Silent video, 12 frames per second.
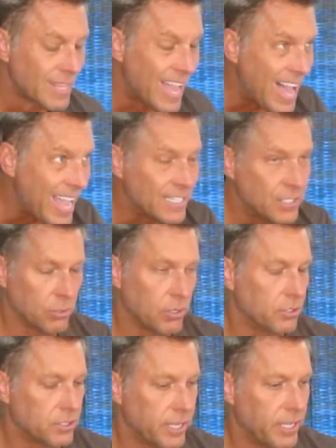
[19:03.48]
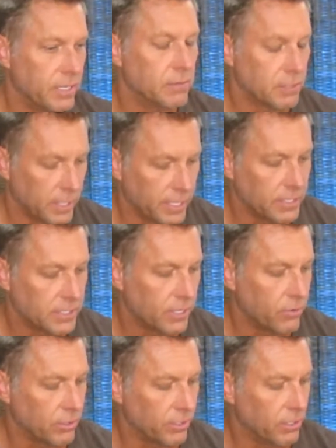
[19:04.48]
I don't understand, like I said
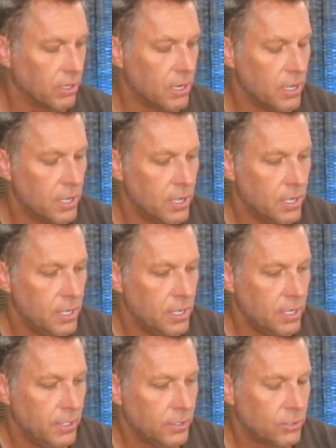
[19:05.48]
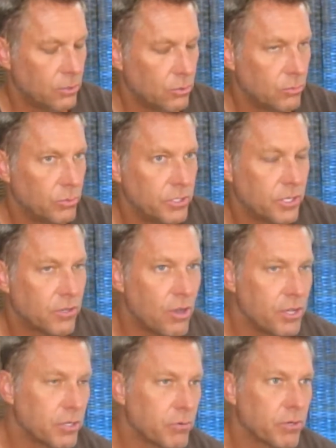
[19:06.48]
earlier. So when you
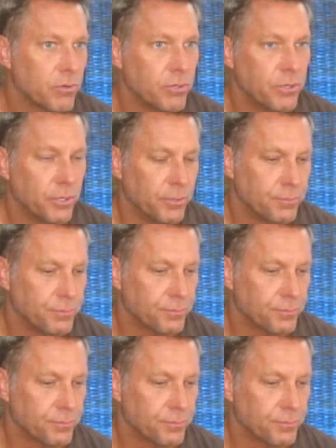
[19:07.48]
call your recruiter,